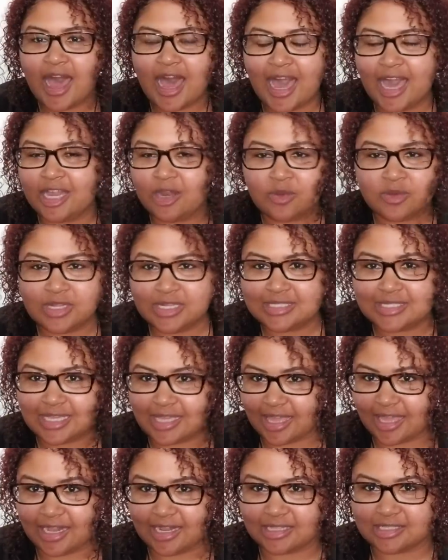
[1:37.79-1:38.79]
I don't need to
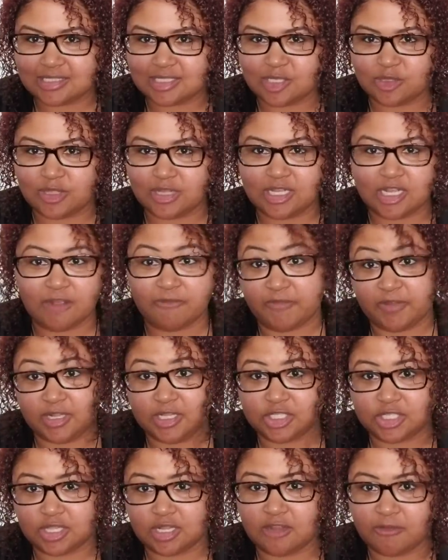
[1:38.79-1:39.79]
get into the
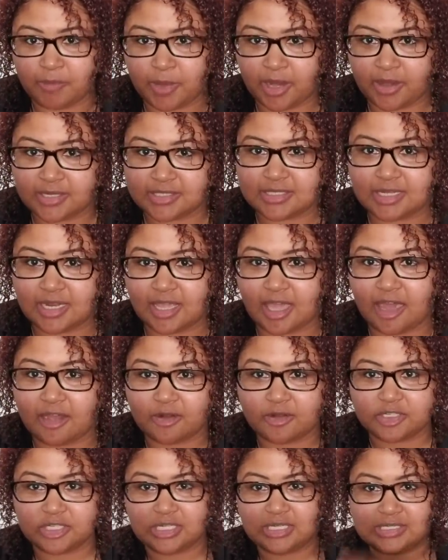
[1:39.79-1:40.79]
definition of parasitic
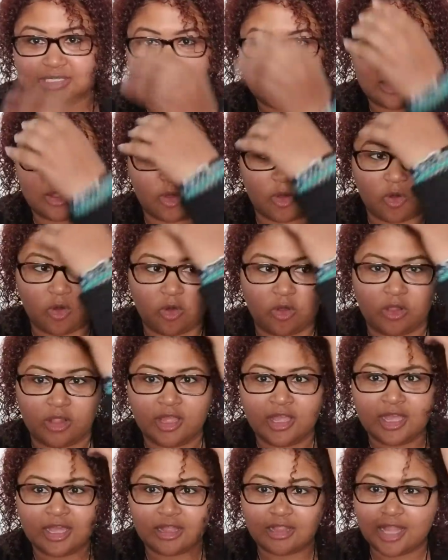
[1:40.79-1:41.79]
energies and the whole
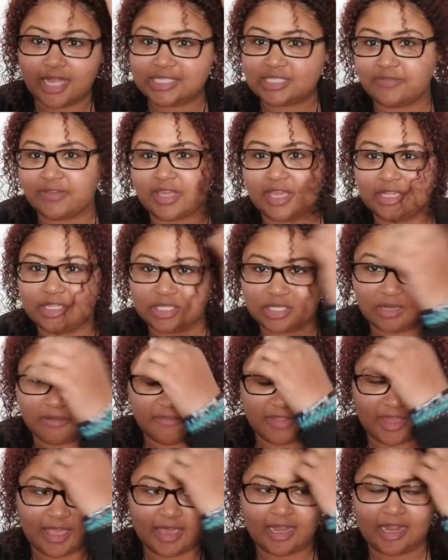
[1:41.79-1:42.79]
classification of
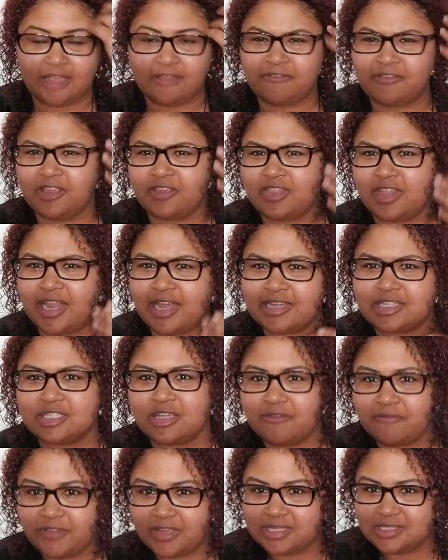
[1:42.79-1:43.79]
that. I feel like that actually
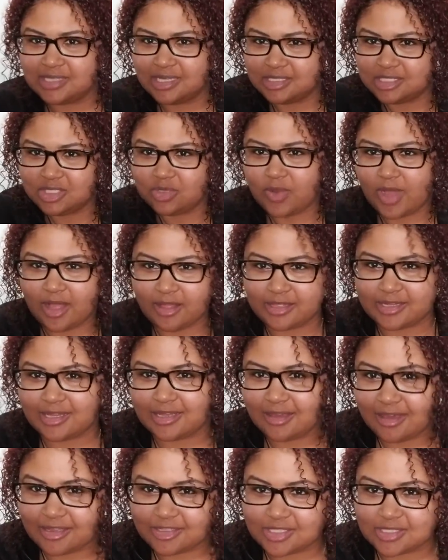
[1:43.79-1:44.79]
feeds on duality
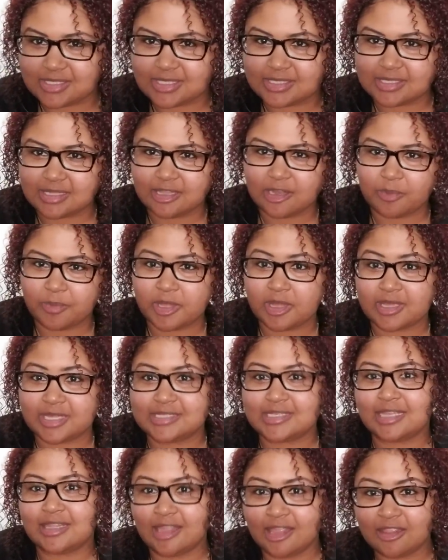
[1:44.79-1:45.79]
consciousness a little bit, because
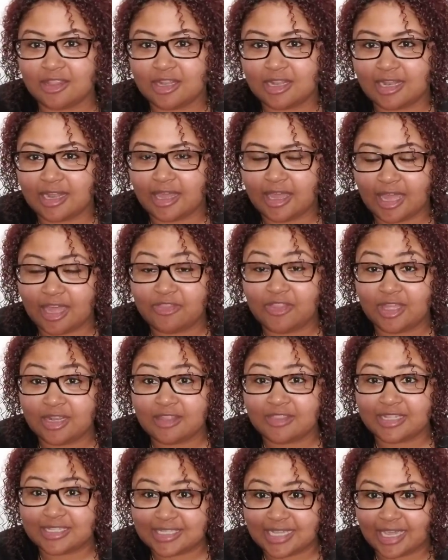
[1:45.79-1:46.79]
at the end of
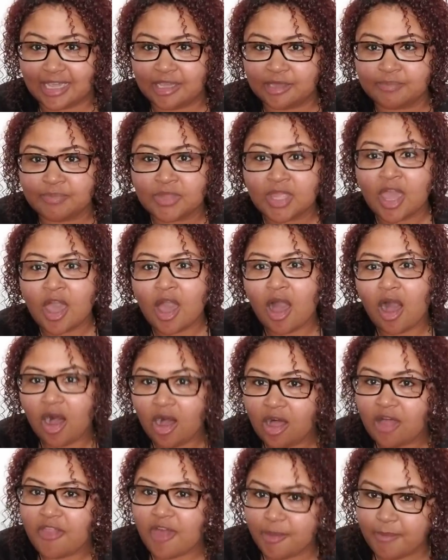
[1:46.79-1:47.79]
the day,
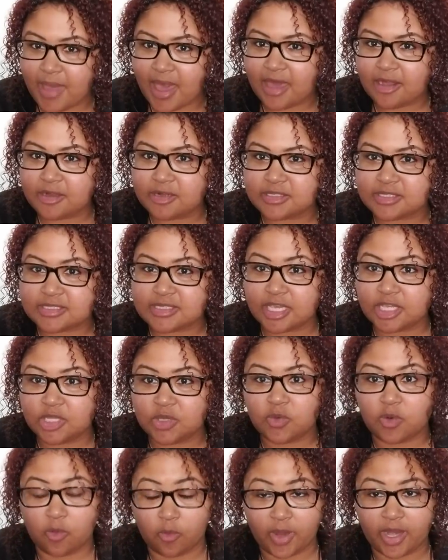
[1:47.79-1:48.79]
all that matters is that
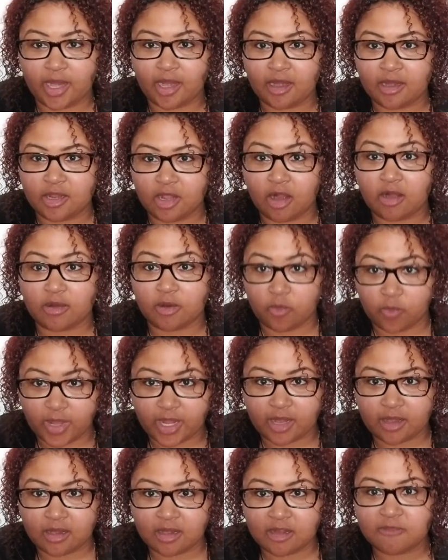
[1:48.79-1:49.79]
you are
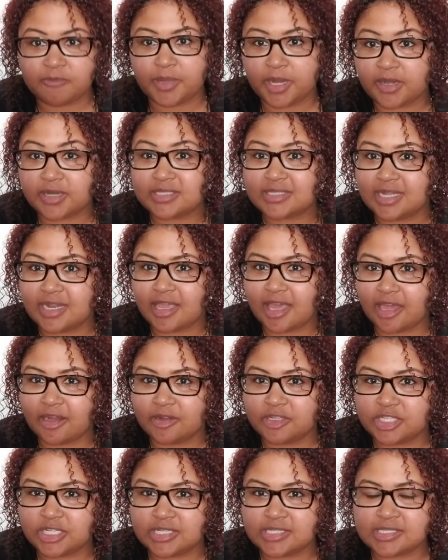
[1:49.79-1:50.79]
aware of parasitic
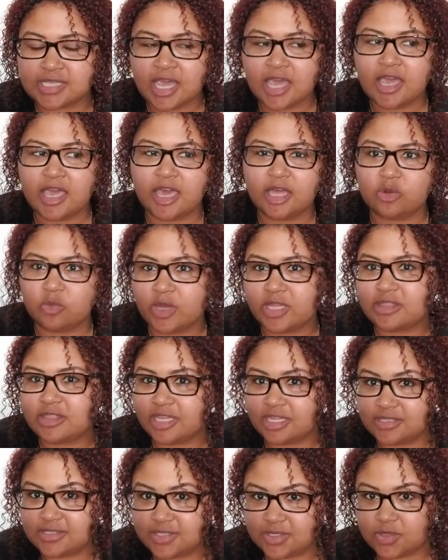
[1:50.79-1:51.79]
energies and what
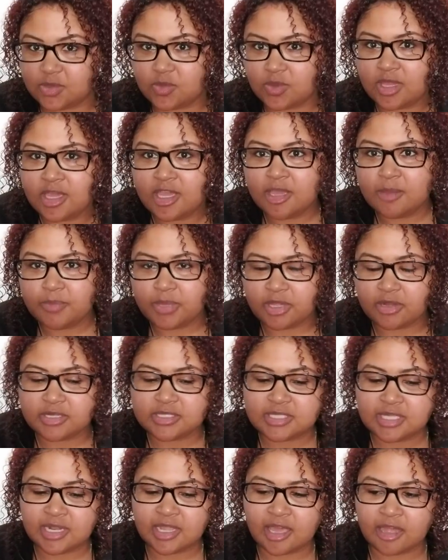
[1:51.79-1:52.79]
they do.
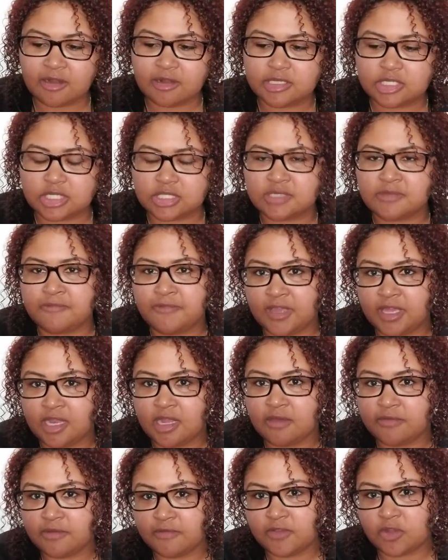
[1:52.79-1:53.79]
Parasitic energies feed
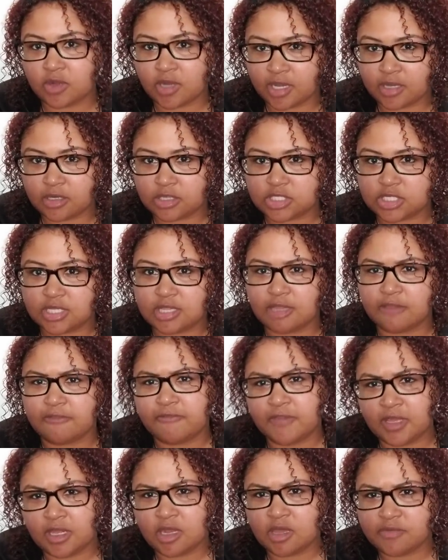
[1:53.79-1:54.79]
off of your energy, they
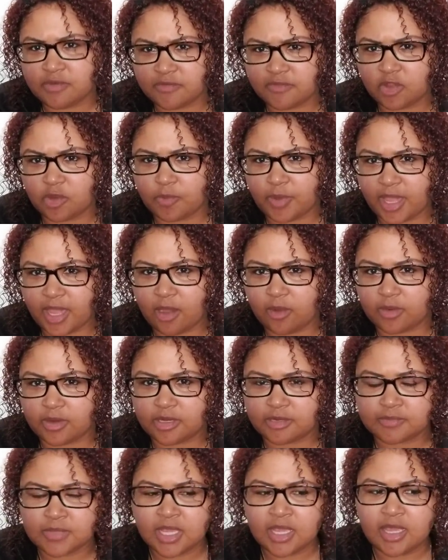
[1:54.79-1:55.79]
feed off of your
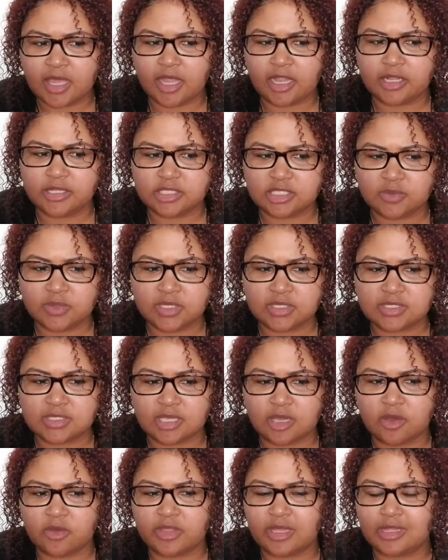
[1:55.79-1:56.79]
power, and in doing
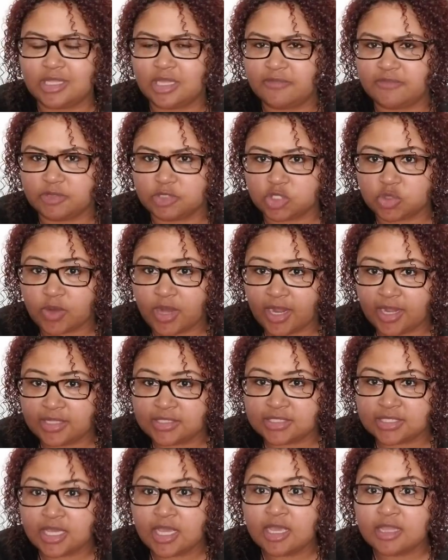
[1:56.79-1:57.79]
so, they leave you
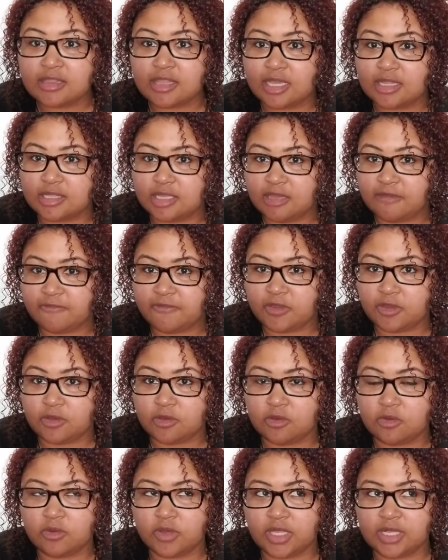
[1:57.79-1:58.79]
drained, they leave
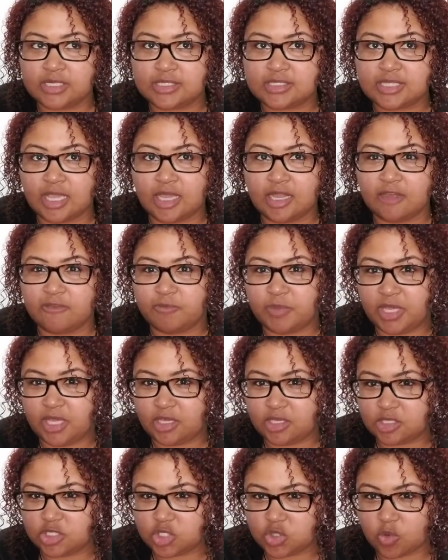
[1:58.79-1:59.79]
you in a state of being
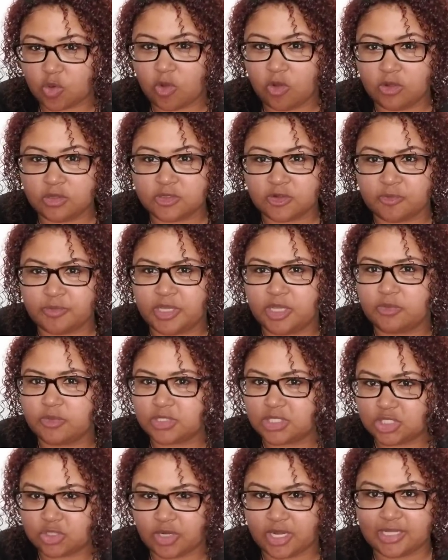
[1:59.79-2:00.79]
controlled or being
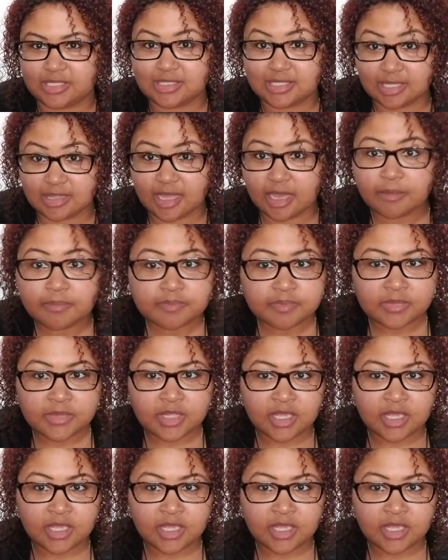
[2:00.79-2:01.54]
restrained to them